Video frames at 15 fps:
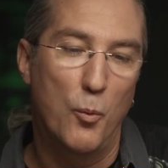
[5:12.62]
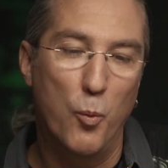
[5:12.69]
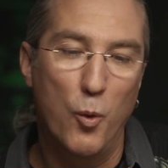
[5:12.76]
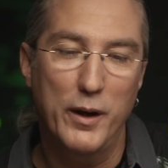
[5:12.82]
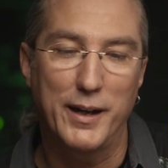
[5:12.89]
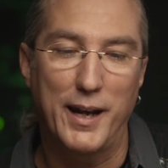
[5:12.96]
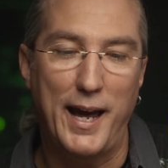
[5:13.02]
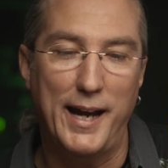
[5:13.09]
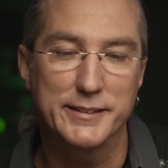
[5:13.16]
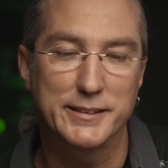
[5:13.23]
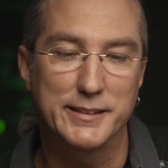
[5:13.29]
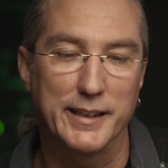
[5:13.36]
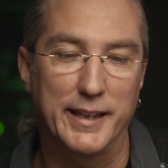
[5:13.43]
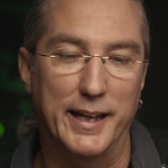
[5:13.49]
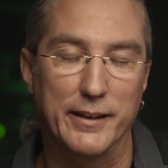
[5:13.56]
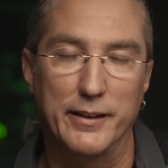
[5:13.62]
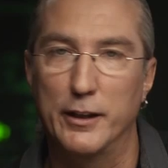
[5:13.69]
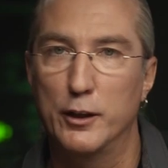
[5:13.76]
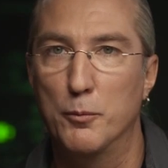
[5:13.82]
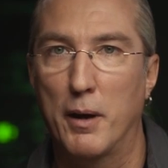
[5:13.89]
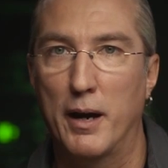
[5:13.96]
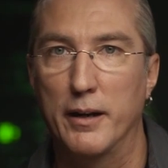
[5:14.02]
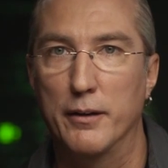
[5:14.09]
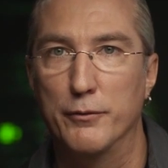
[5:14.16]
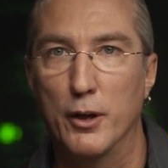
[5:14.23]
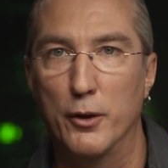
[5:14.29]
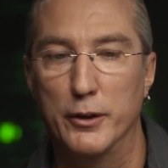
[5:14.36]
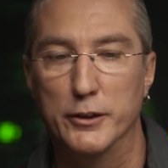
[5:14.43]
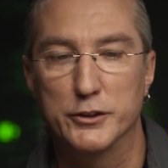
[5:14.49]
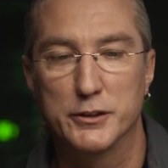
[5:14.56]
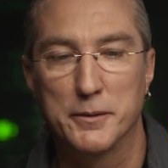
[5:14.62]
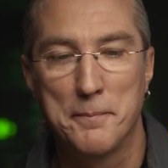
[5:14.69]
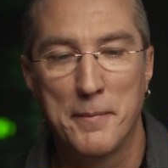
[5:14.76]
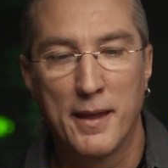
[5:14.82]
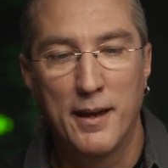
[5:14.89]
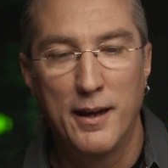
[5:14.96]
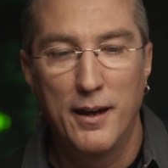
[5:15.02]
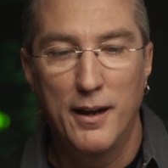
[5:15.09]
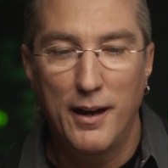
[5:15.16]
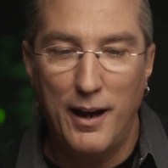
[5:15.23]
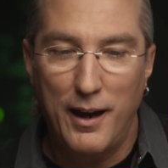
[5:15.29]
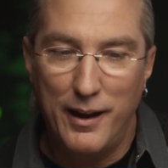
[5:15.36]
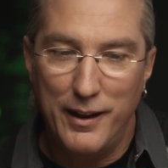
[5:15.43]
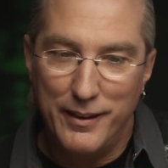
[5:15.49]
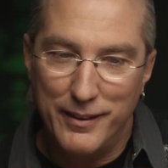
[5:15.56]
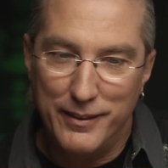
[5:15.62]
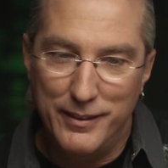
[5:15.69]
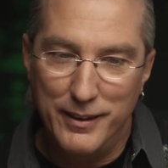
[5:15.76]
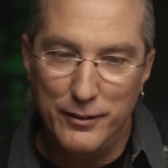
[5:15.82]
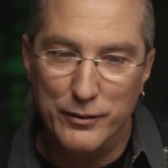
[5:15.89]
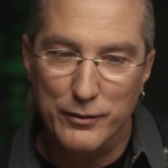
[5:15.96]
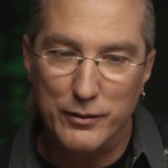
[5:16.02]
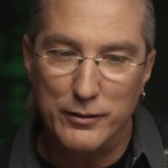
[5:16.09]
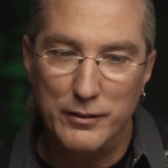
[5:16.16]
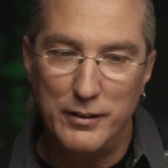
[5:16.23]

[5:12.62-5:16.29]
One last thing that you might have noticed. This